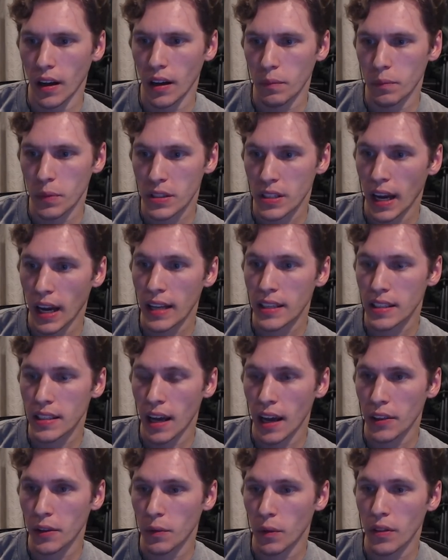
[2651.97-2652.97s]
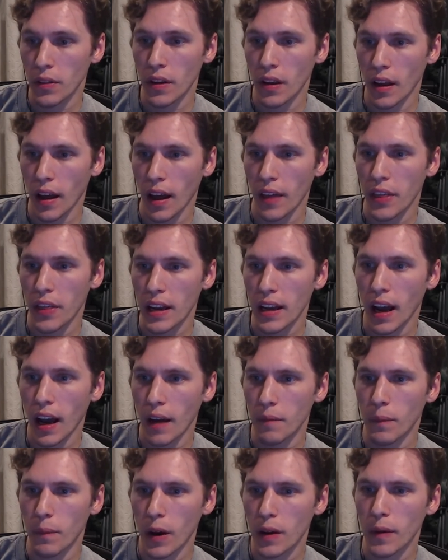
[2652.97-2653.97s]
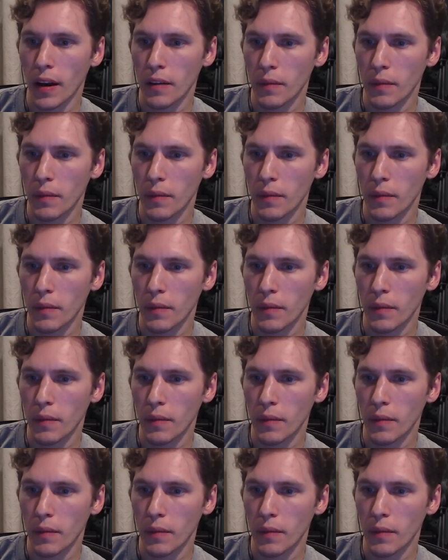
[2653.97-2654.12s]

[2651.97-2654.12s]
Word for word: besides that, the one that I think I, uh, one of my,